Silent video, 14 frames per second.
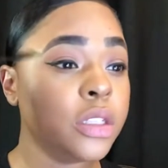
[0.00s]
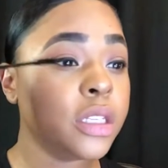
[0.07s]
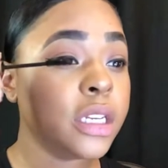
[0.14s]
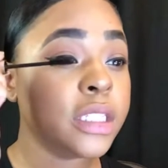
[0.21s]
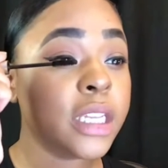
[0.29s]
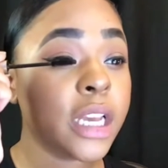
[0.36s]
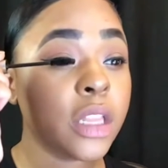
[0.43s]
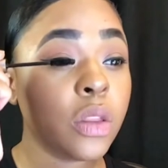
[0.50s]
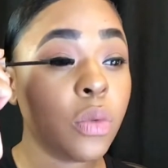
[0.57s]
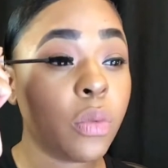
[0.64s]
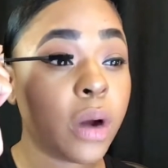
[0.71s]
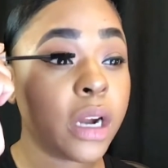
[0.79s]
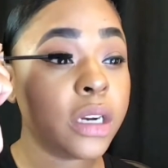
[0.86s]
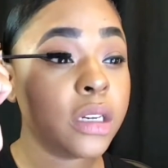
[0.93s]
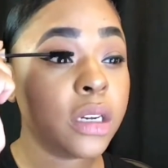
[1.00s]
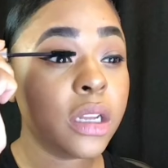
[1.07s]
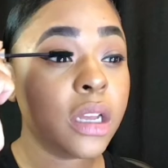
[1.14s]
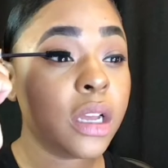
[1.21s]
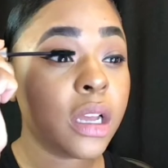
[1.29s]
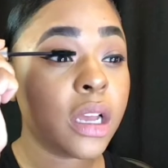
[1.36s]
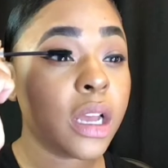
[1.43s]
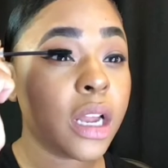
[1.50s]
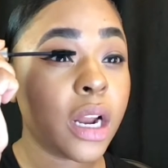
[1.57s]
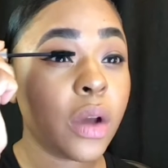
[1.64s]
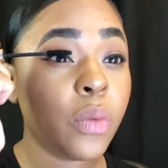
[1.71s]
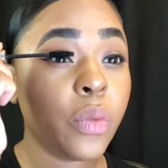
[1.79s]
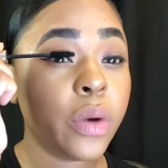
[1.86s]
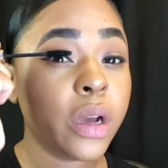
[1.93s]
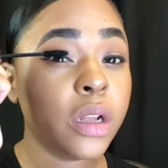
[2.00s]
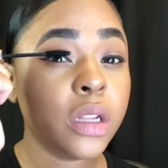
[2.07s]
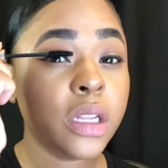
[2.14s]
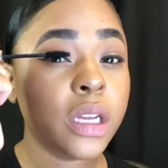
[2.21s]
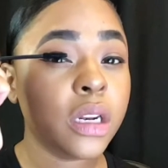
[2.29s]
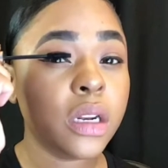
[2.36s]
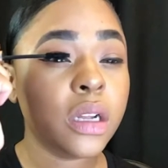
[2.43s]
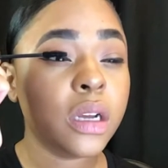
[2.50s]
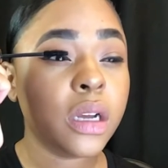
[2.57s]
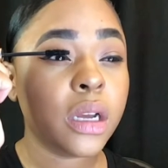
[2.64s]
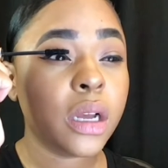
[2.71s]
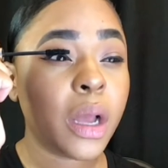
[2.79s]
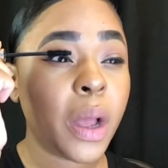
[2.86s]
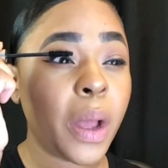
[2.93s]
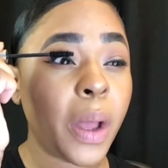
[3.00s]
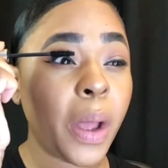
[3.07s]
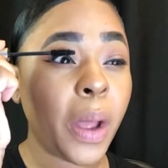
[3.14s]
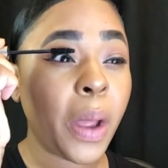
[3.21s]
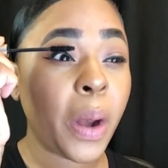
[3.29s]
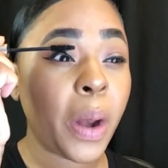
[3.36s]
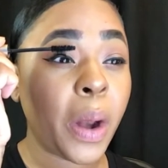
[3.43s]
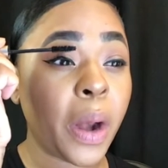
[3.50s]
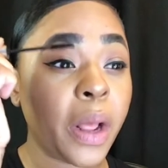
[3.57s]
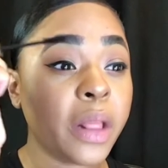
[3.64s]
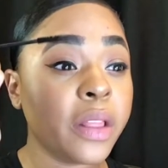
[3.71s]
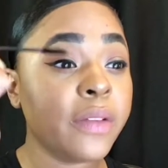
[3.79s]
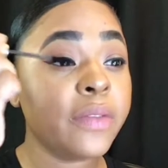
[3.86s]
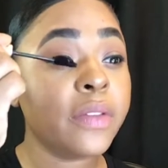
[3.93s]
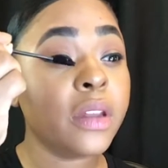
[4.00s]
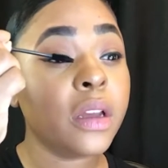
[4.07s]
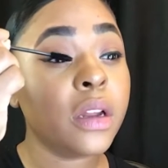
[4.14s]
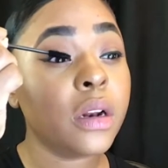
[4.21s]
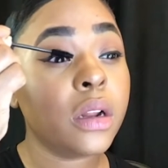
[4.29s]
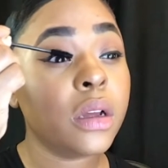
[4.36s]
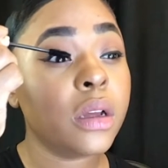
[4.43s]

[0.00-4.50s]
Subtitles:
So I take the wand and I wiggle it and then I lift it.